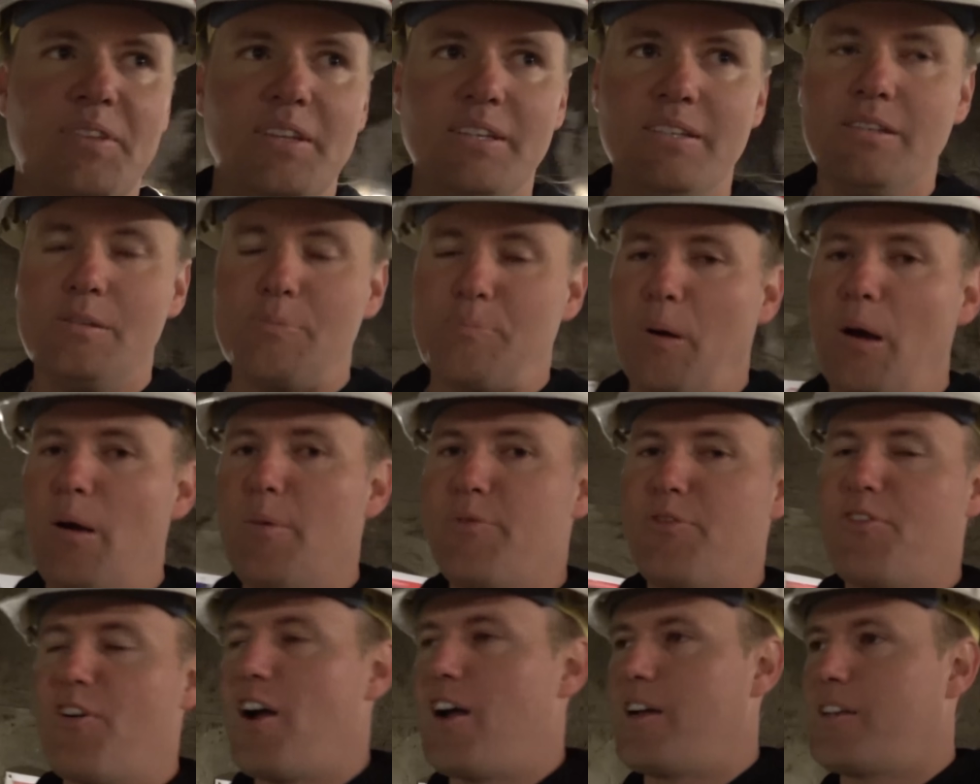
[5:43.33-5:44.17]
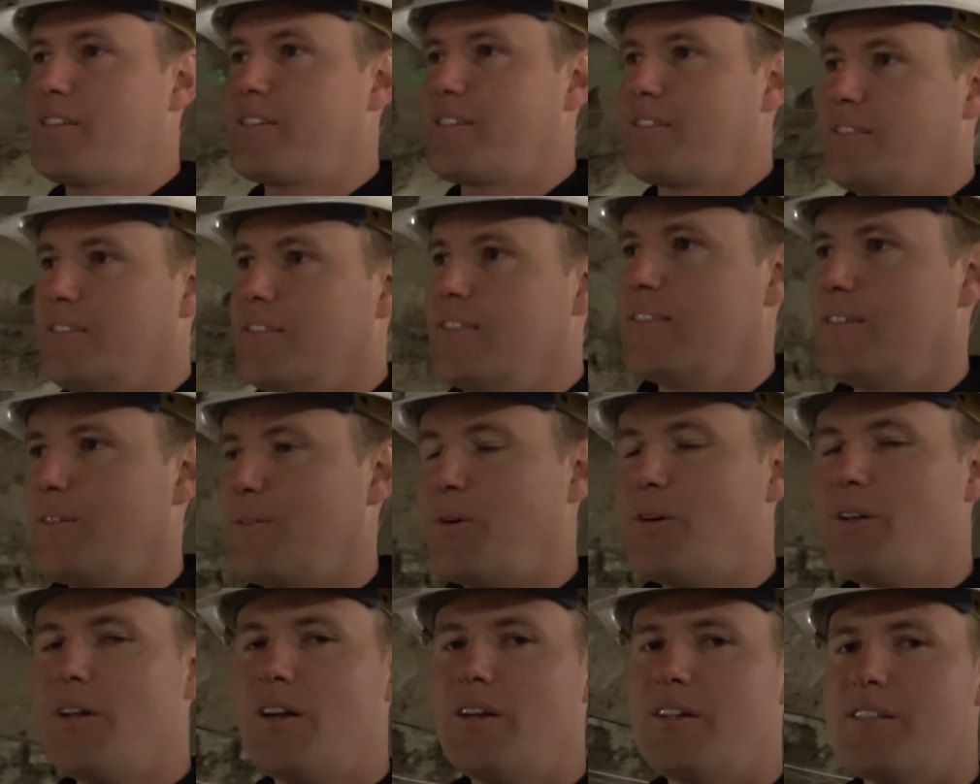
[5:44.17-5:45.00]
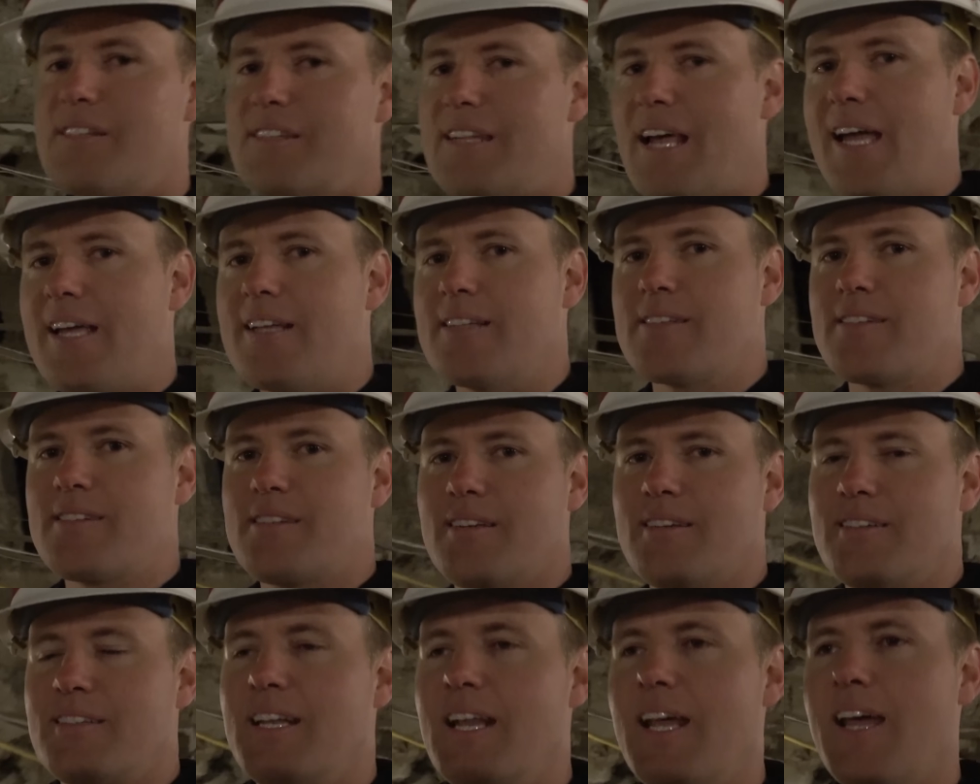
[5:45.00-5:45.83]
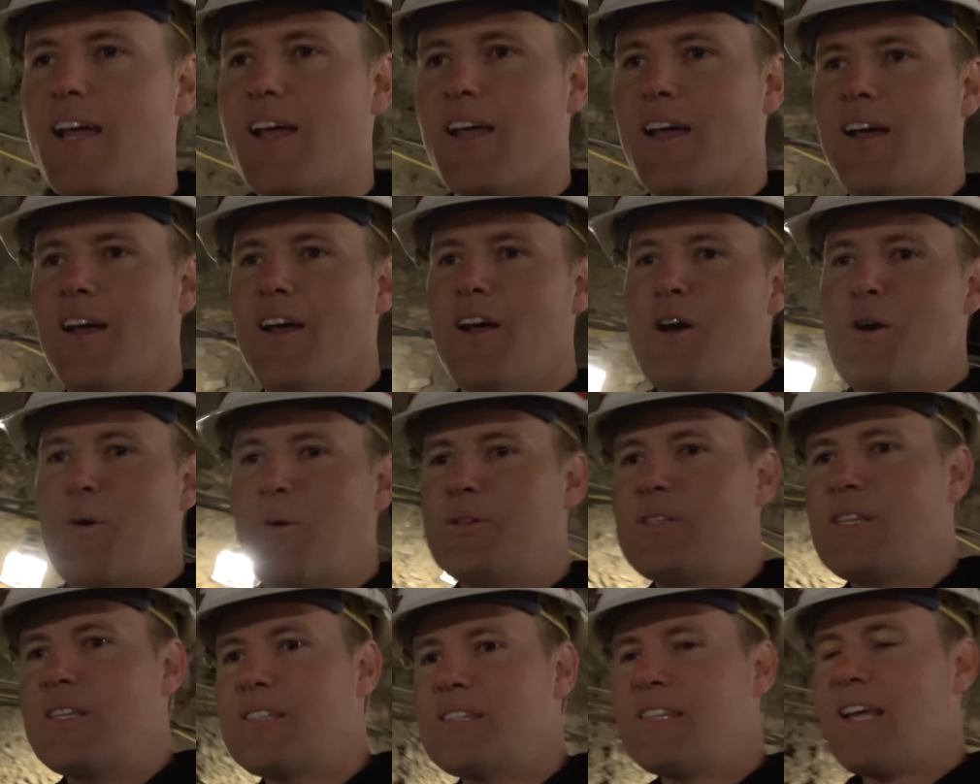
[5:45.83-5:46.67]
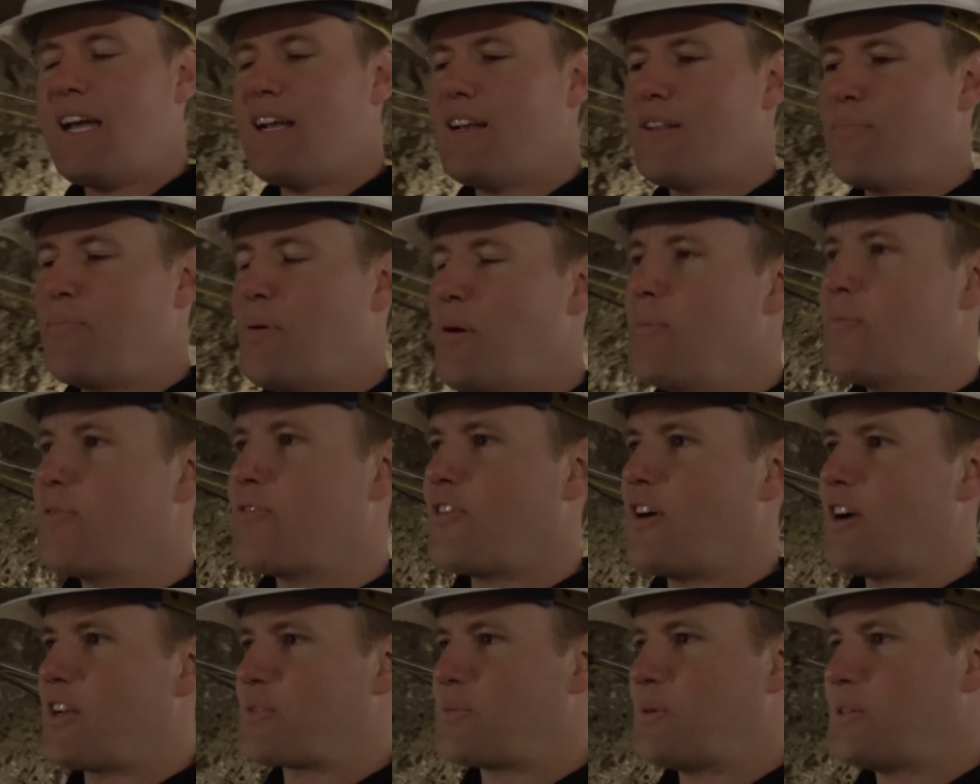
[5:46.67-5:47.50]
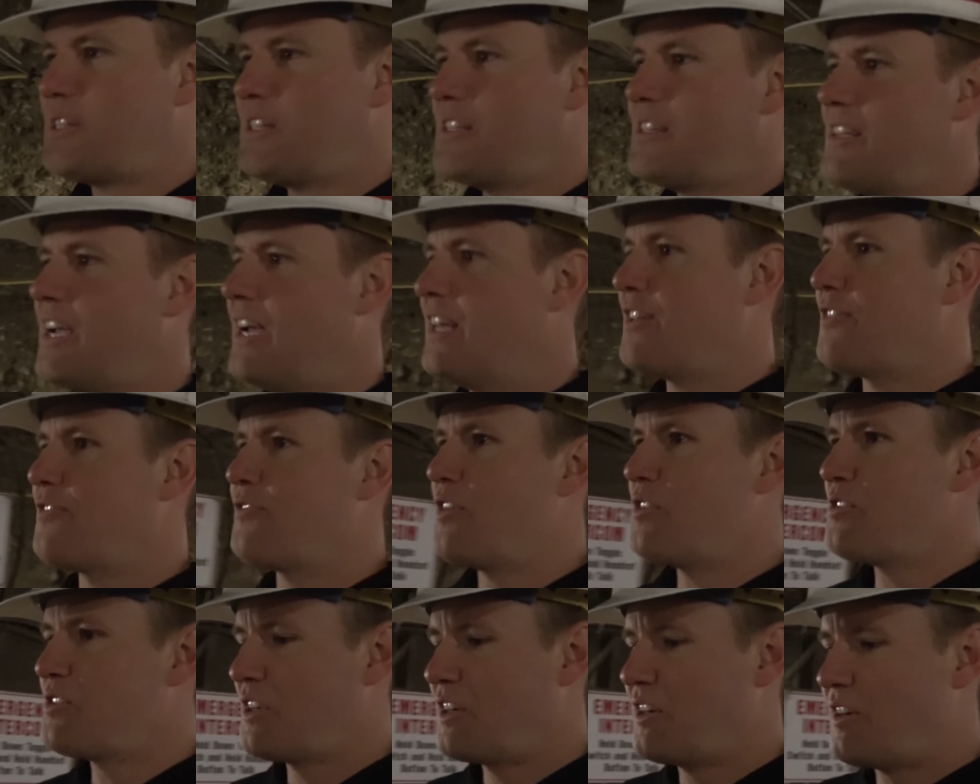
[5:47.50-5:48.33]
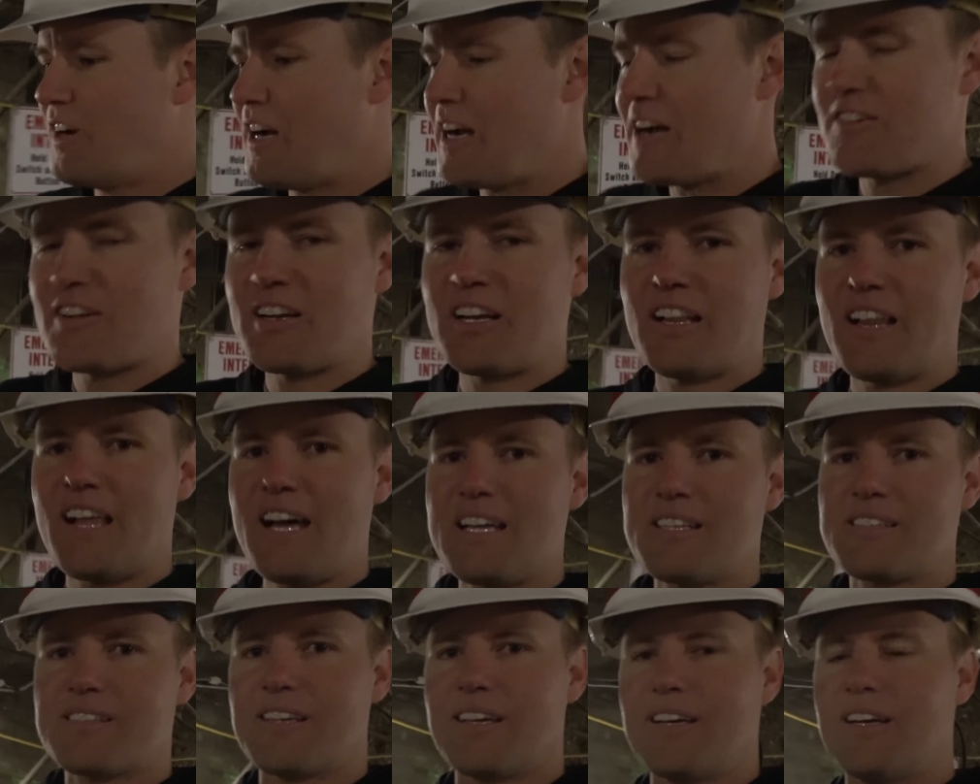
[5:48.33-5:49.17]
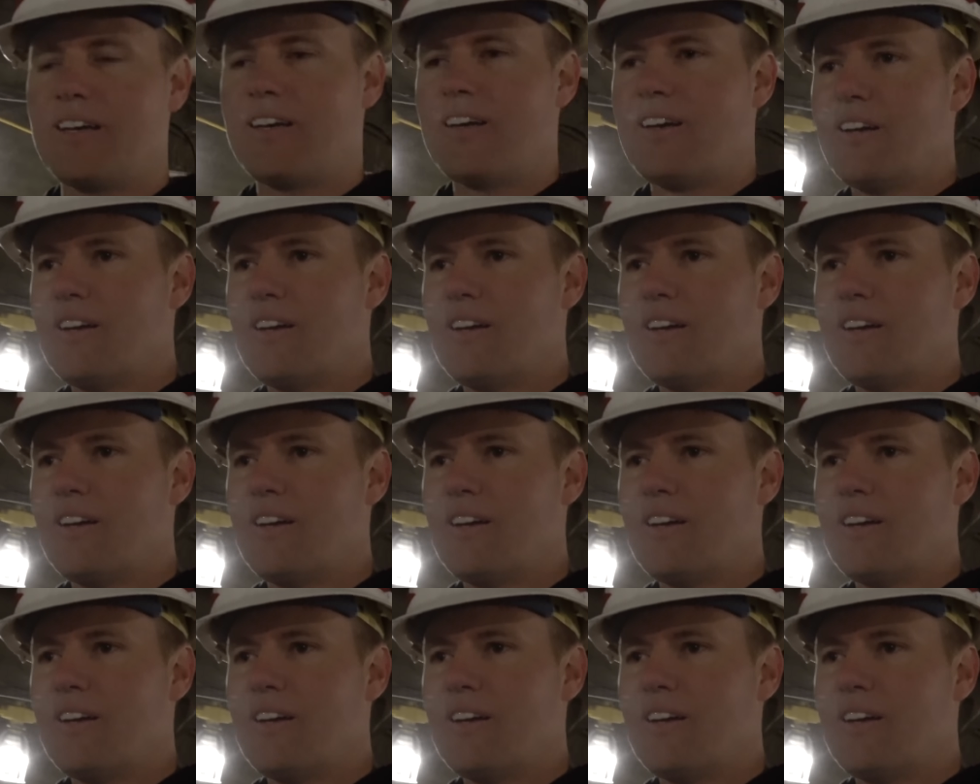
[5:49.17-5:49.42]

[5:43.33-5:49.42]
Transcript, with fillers: This is permafrost. We're learning science today. What's inside the permafrost? What's inside the frozen ground in Alaska?